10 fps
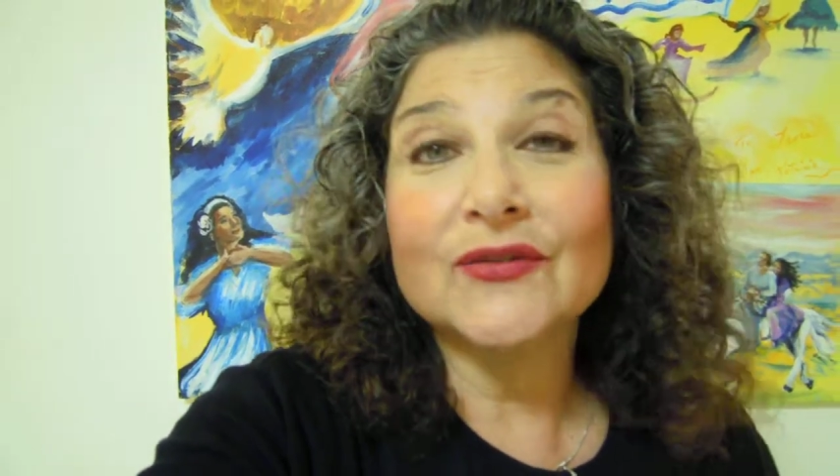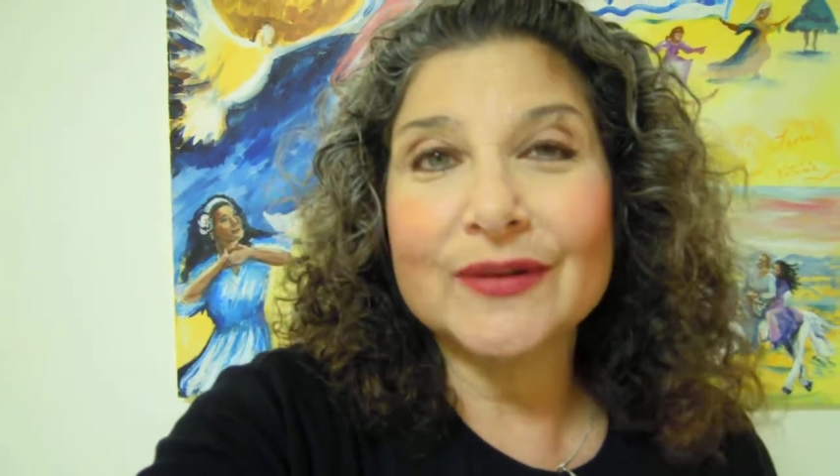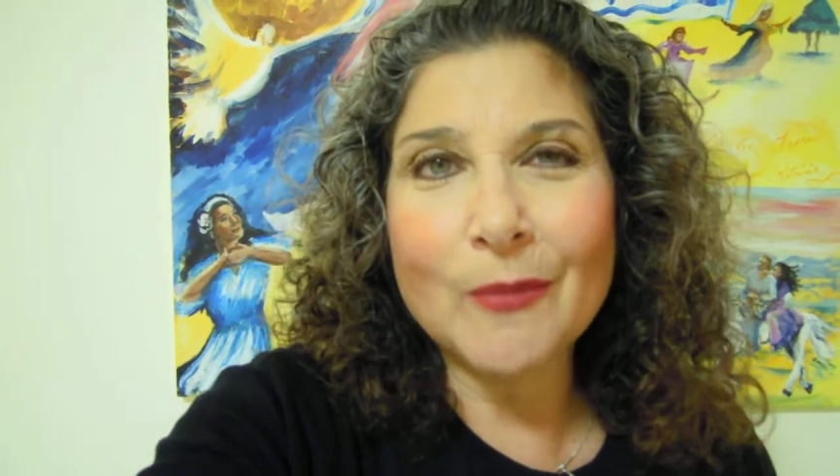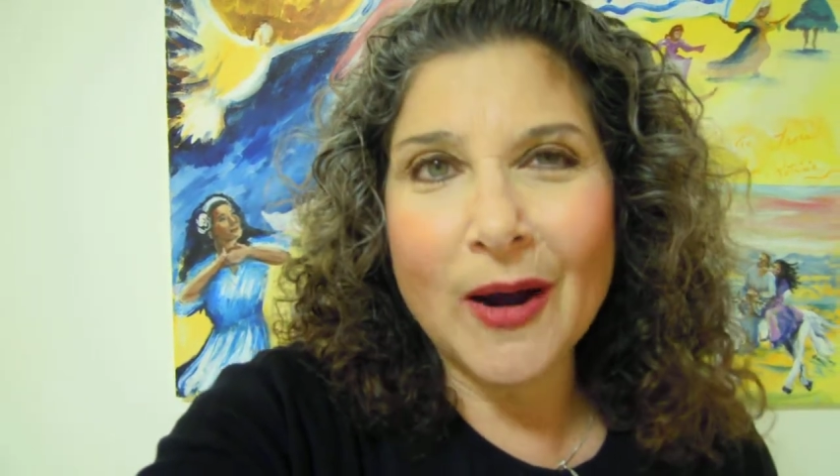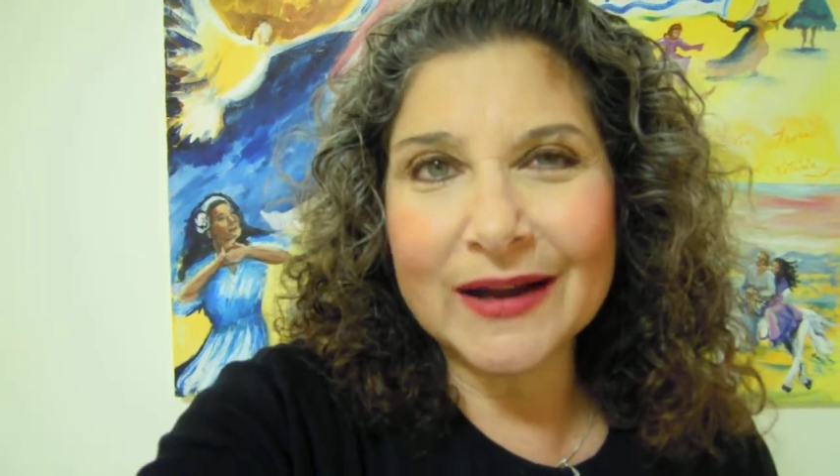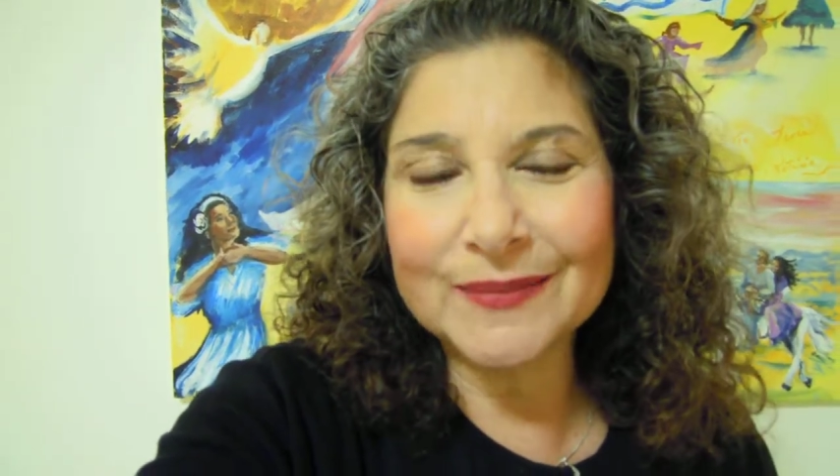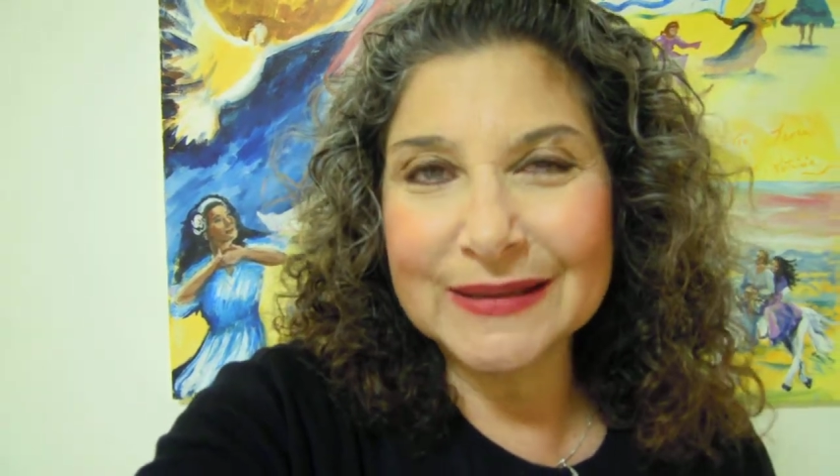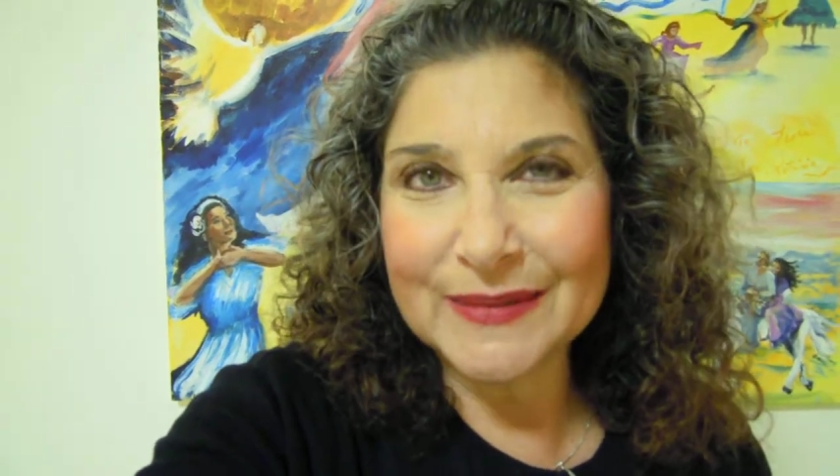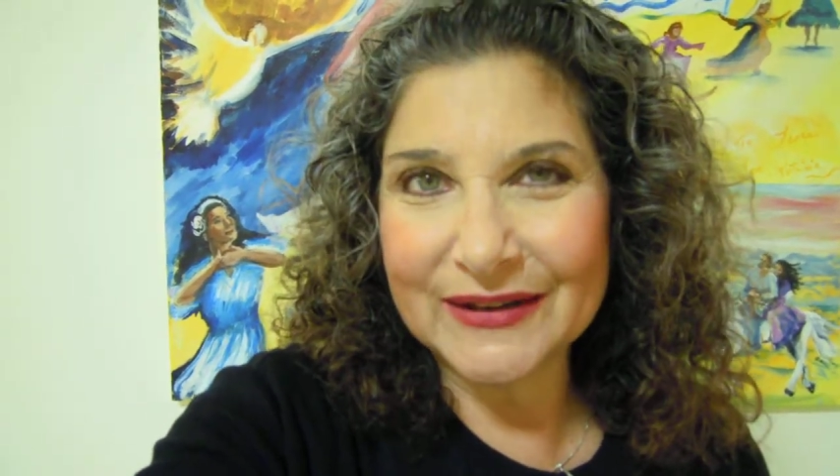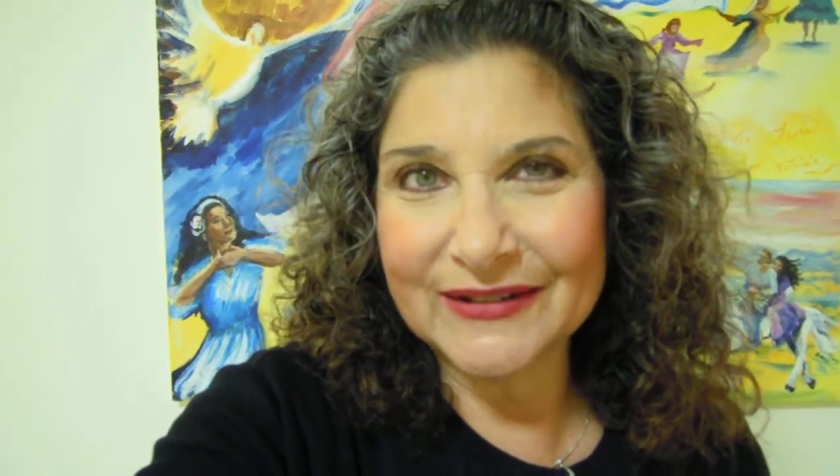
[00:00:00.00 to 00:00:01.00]

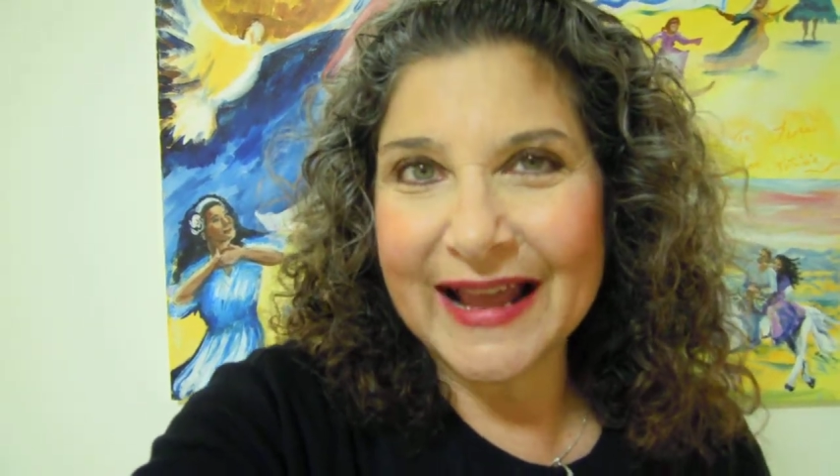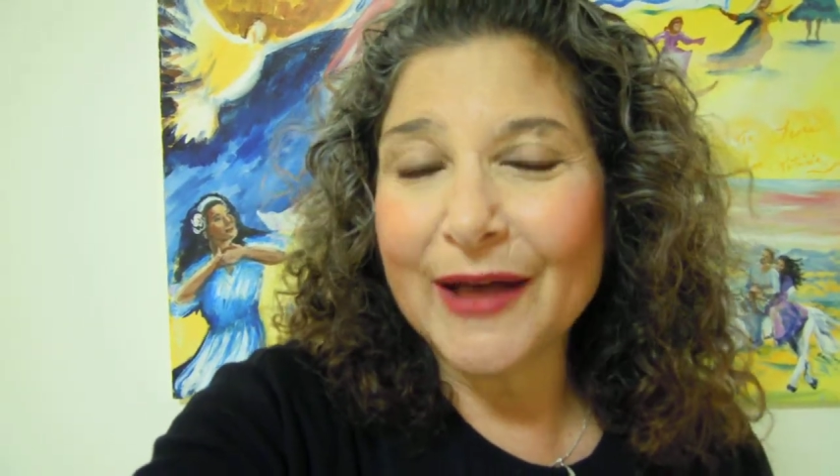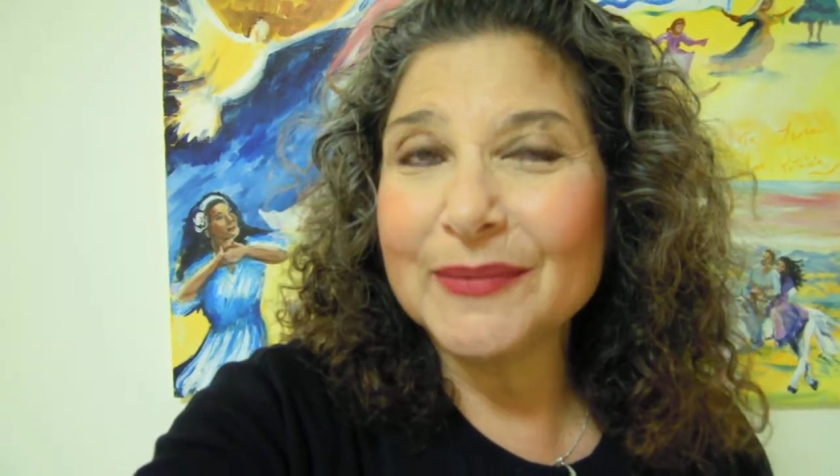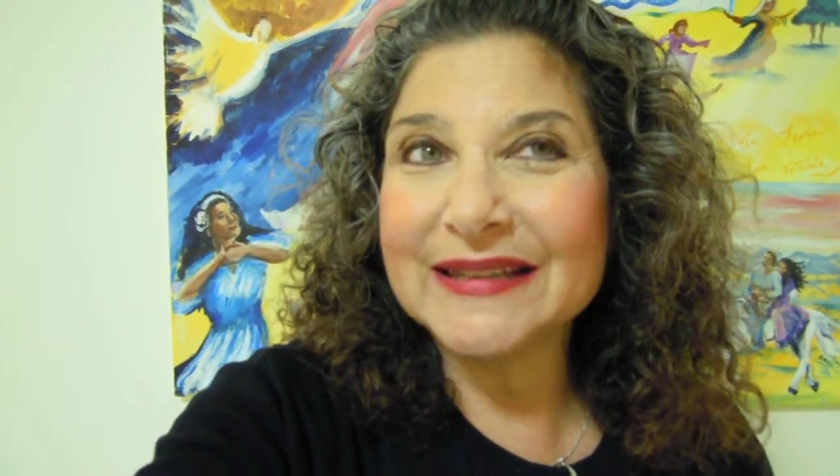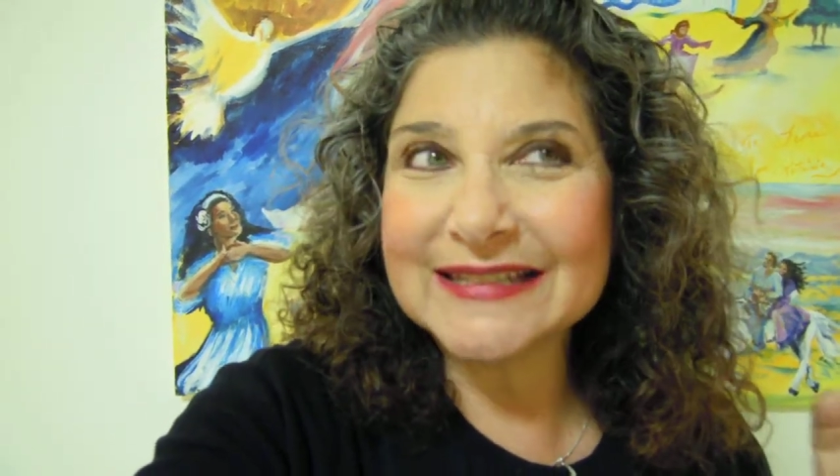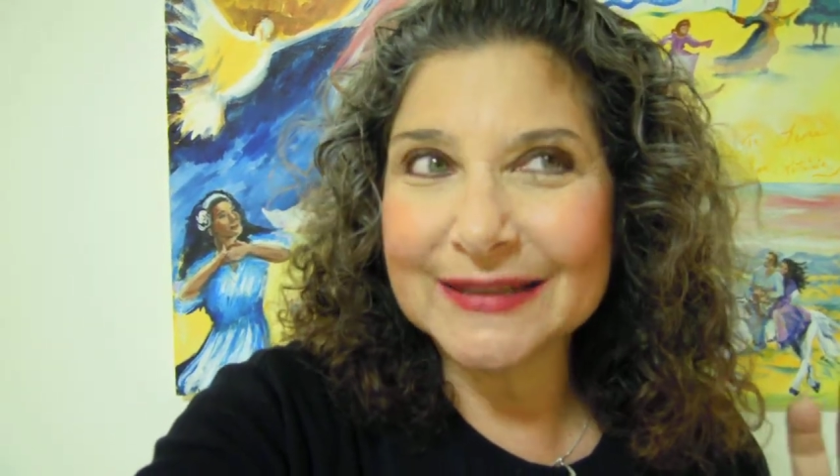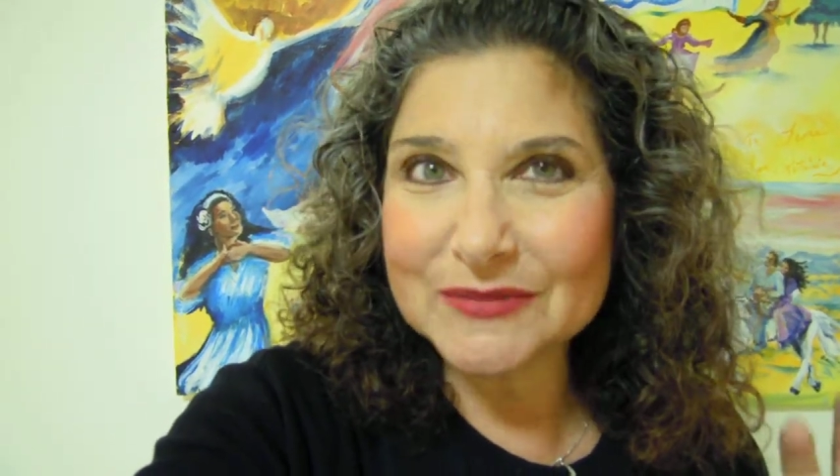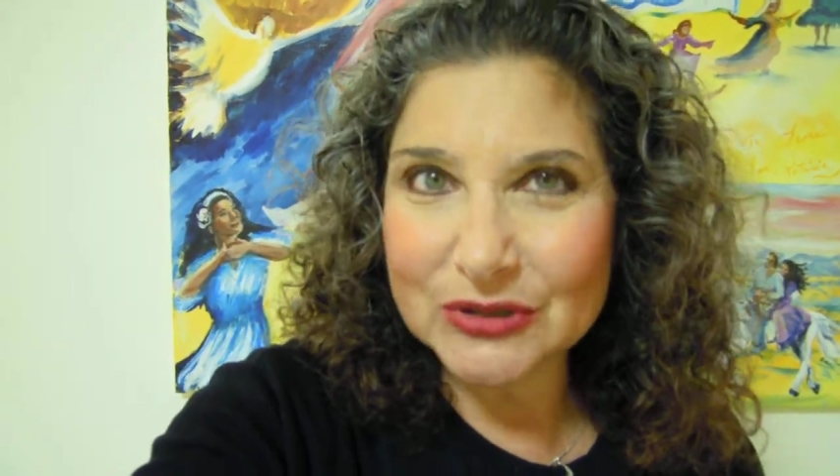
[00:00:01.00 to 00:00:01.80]
remarkably better now because I'm